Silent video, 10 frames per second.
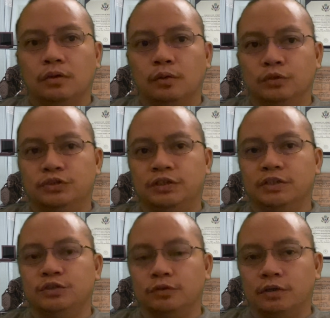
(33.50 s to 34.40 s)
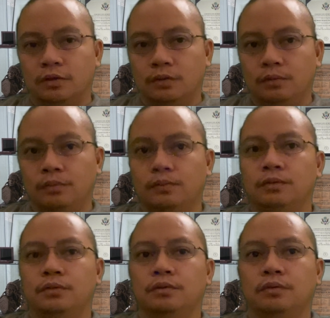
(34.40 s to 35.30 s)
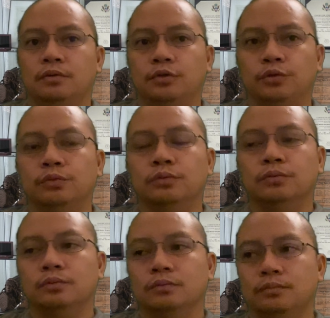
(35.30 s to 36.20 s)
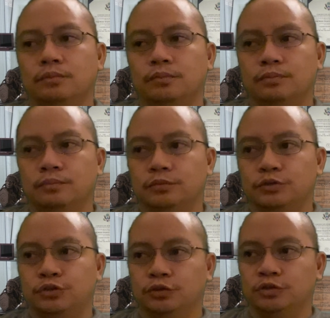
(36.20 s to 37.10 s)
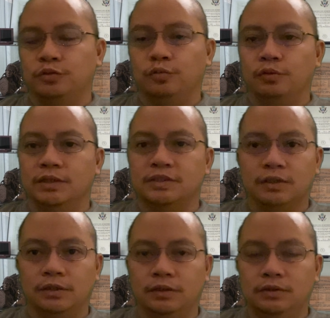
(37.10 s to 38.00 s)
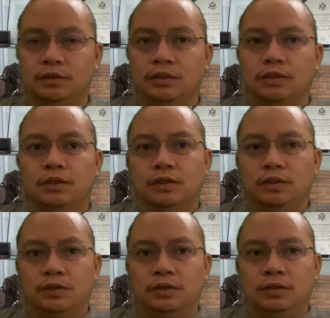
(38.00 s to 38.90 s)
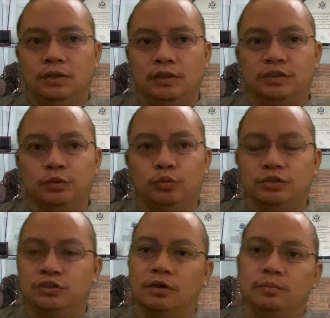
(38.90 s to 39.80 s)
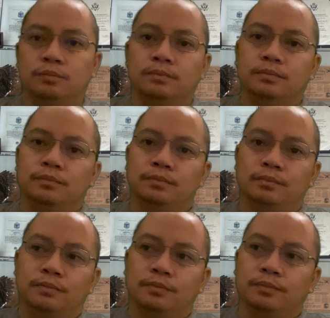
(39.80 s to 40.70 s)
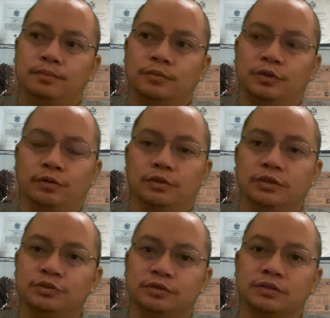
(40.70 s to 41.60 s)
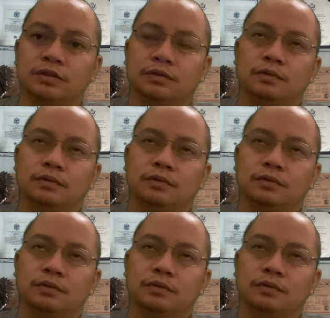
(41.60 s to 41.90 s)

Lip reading: Once you get your account, you'll search through that site and see what job you're interested in.